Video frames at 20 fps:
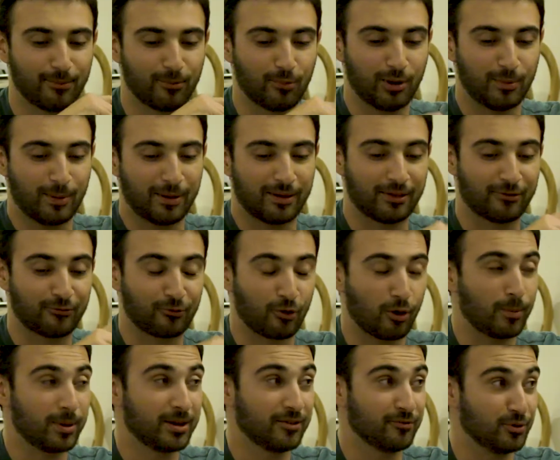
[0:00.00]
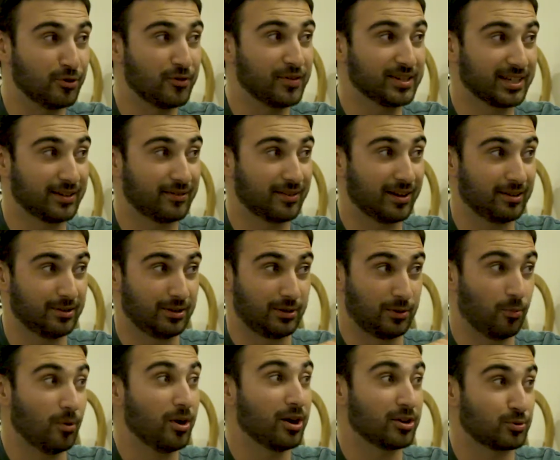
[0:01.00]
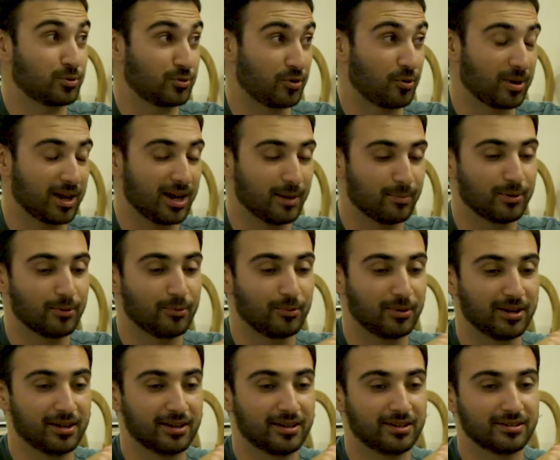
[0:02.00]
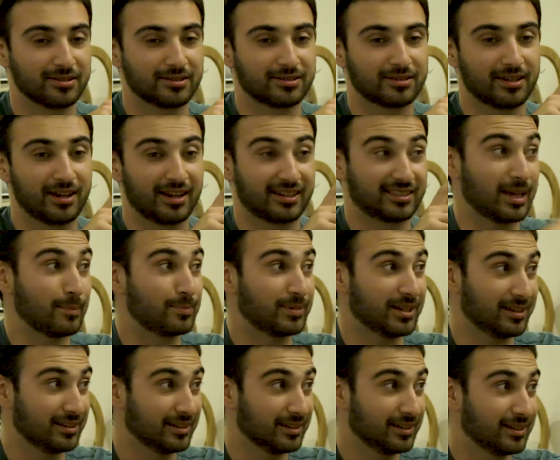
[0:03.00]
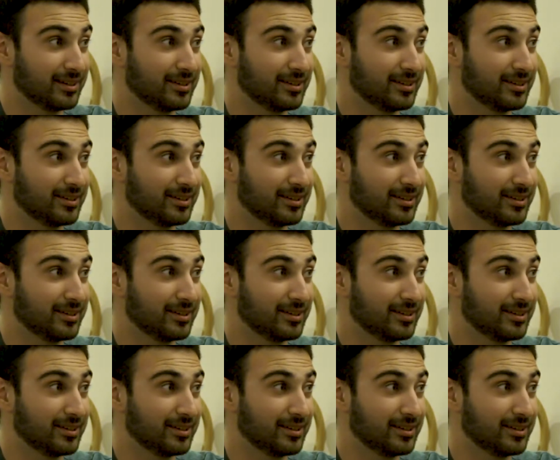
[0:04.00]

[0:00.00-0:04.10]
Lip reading: one of the formative movies I've watched growing up was Accepted.